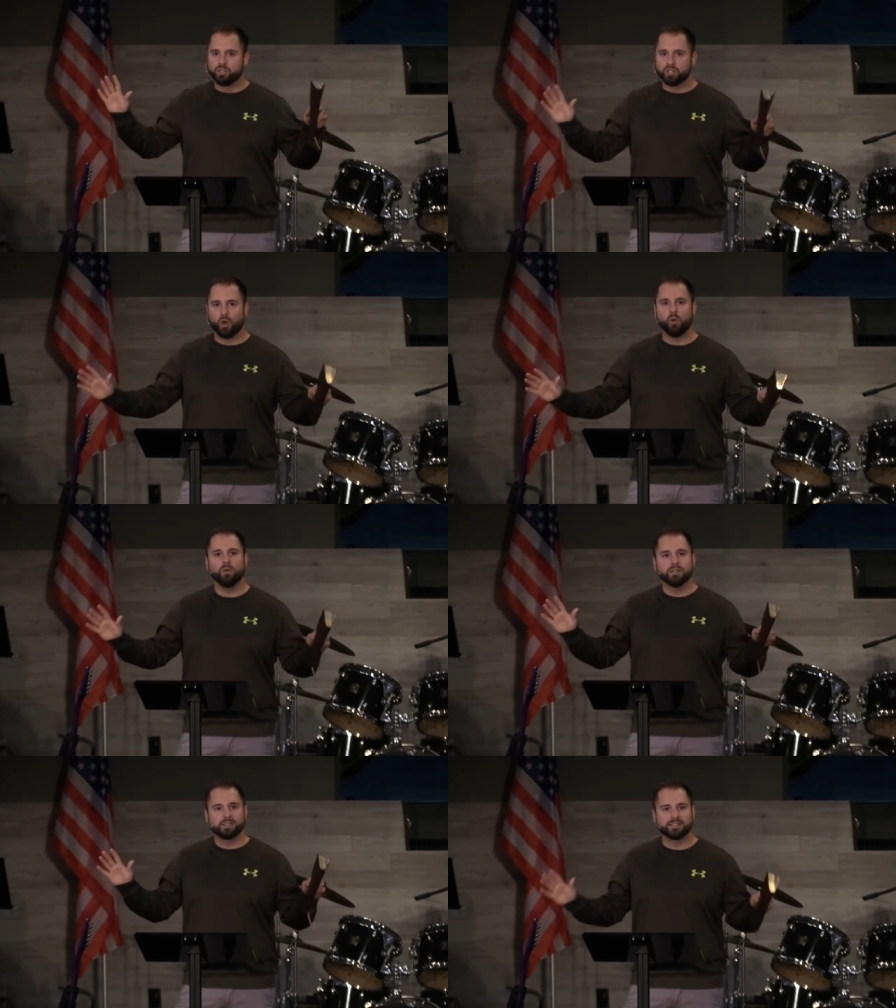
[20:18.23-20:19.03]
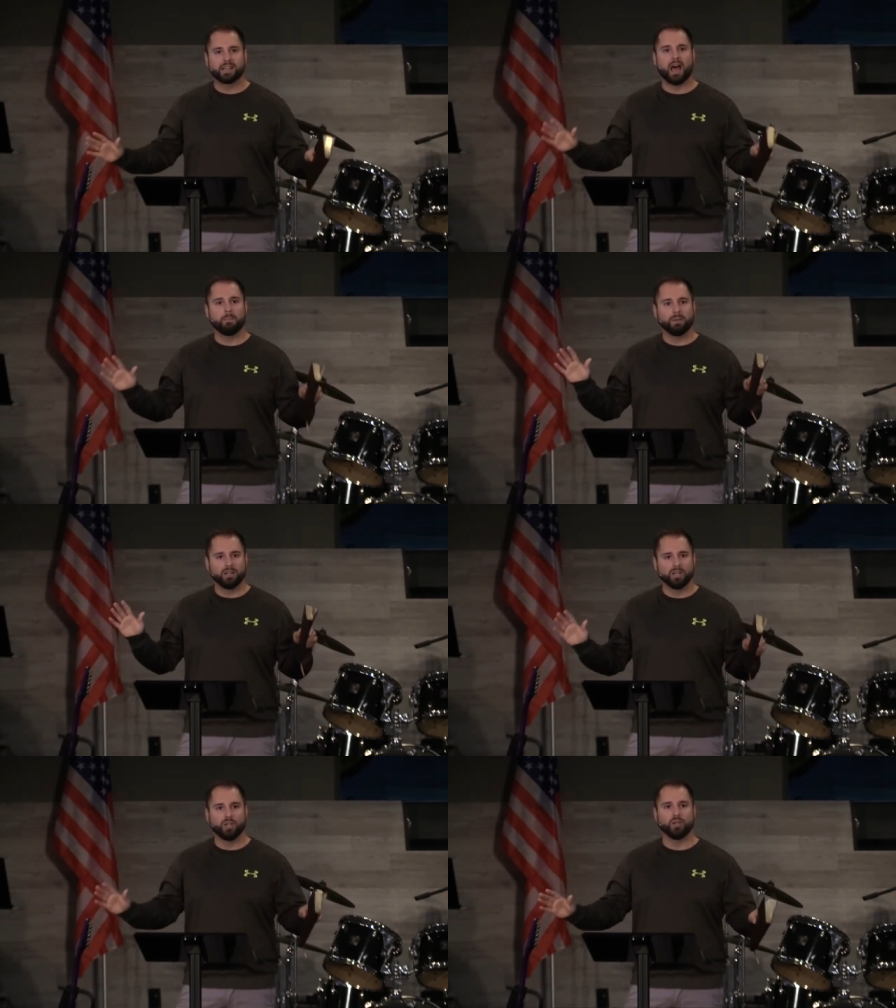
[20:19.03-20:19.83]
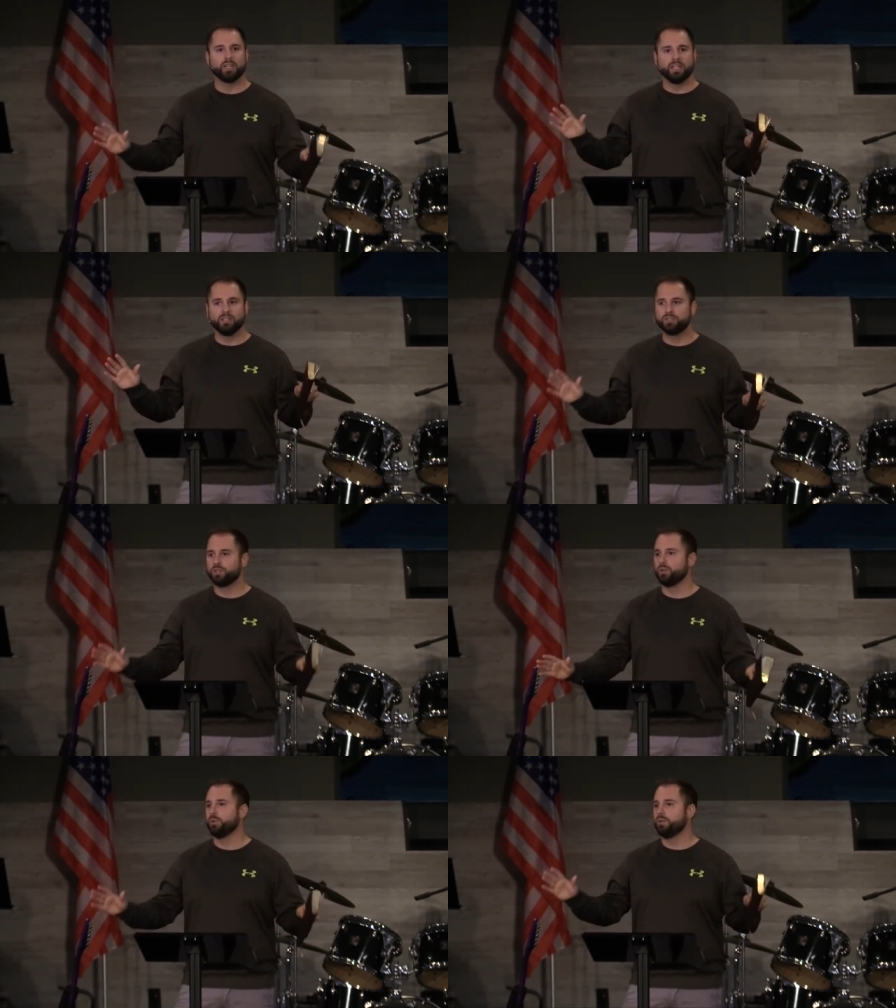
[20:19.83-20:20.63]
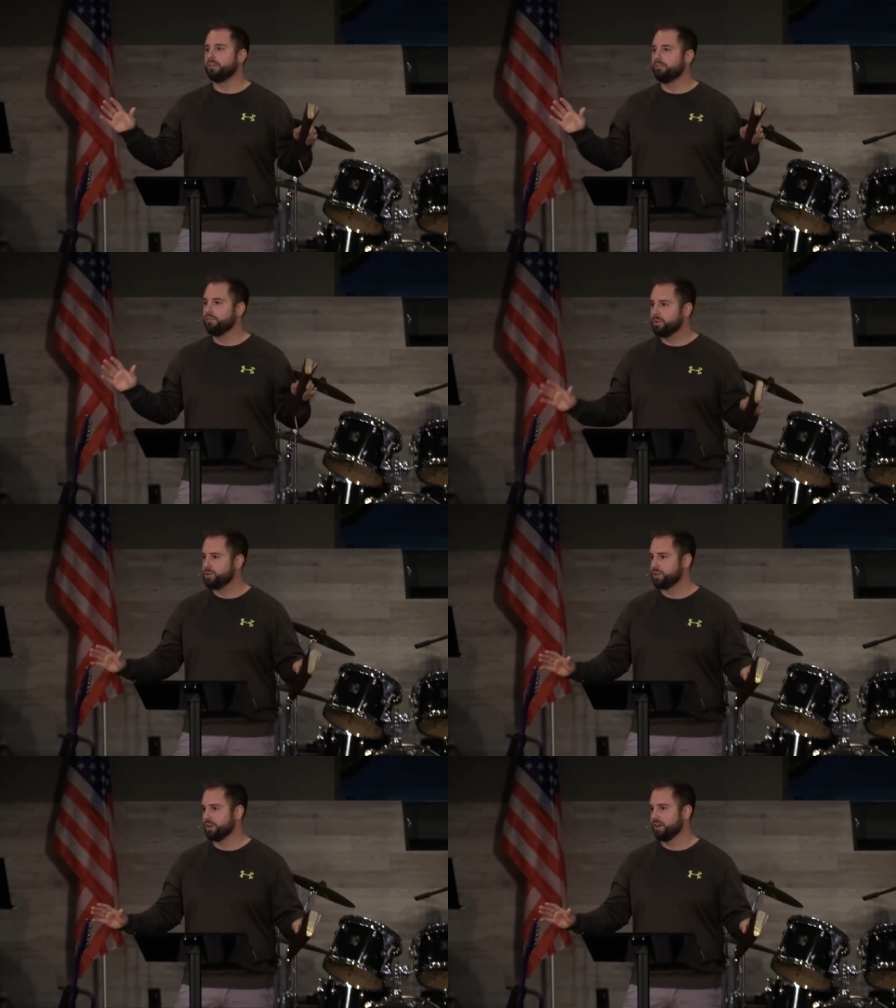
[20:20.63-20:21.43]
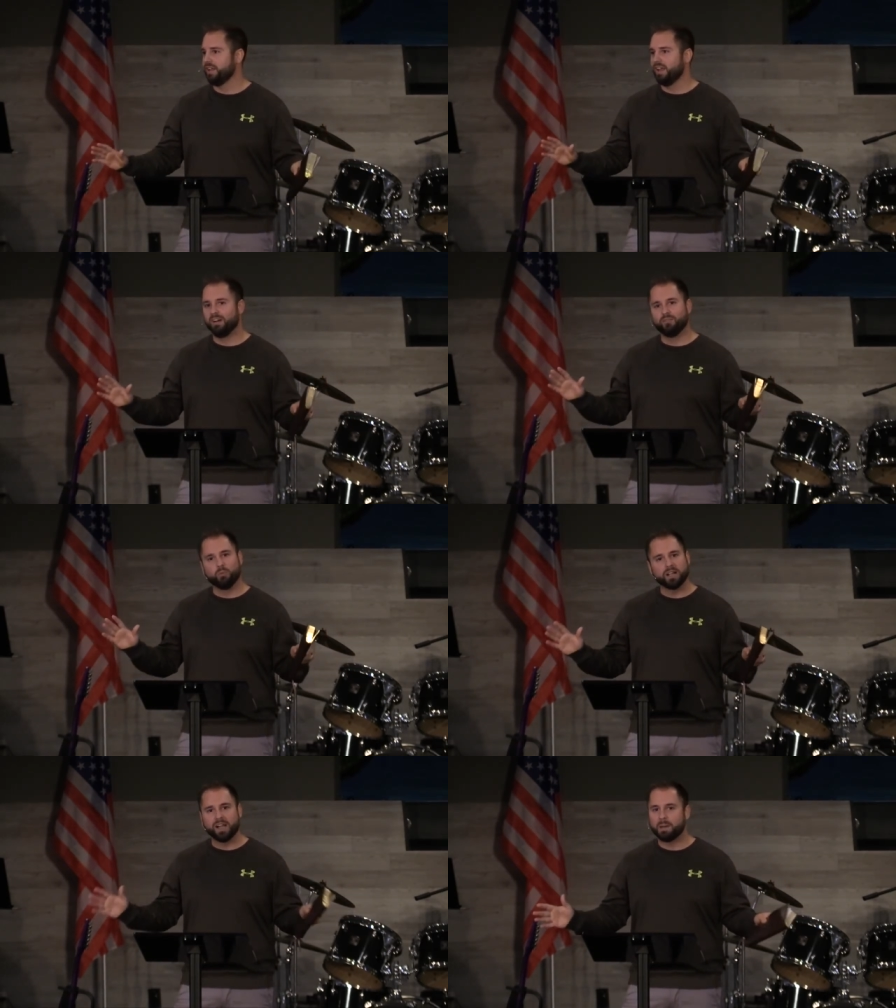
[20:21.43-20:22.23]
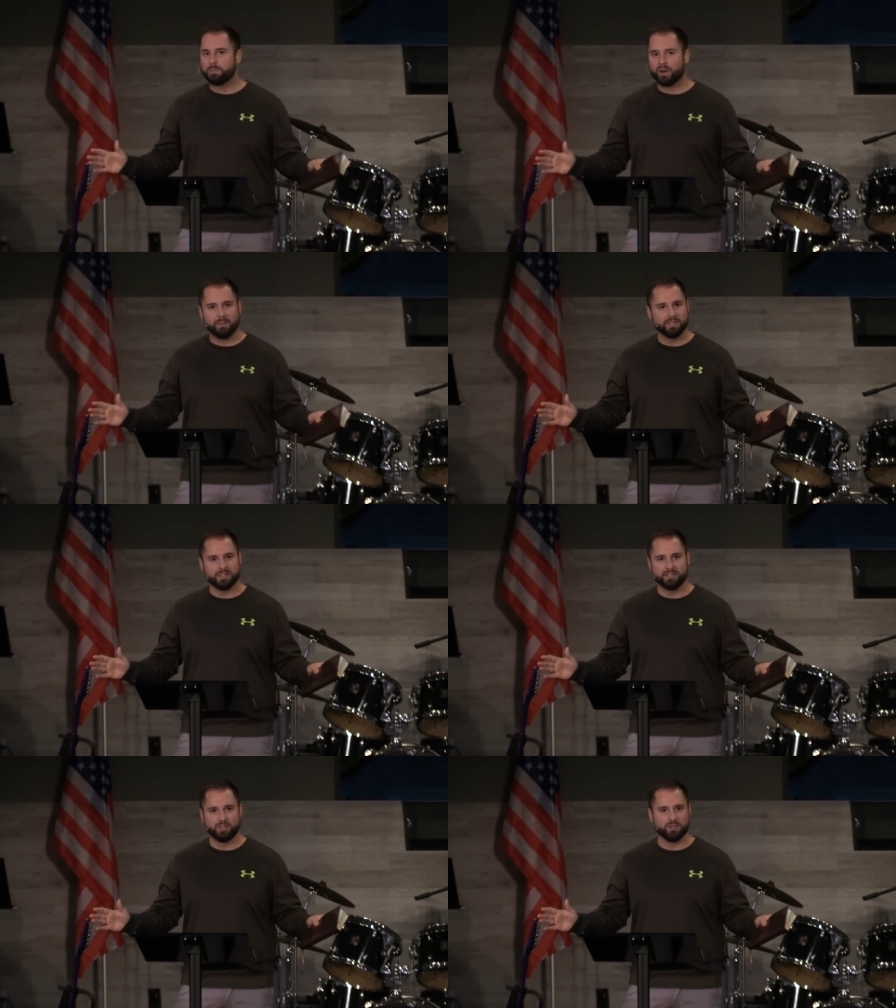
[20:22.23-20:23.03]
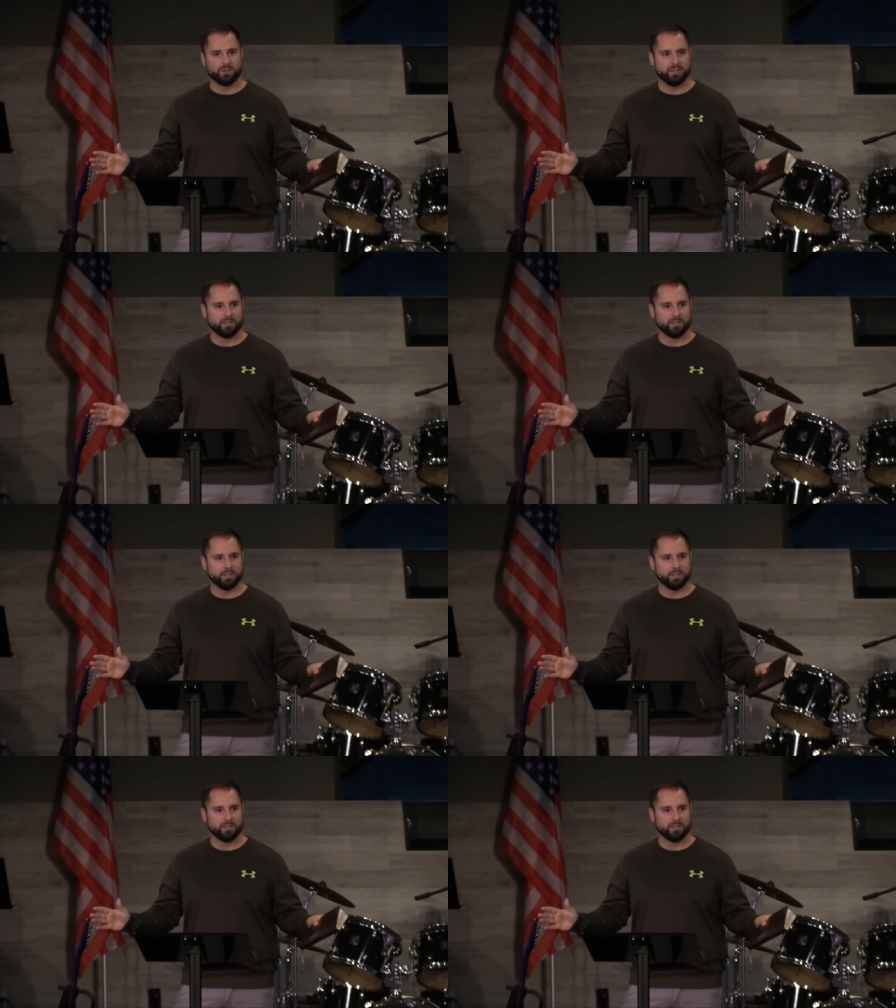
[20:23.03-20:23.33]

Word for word: Don't stop looking to the future of what God promises you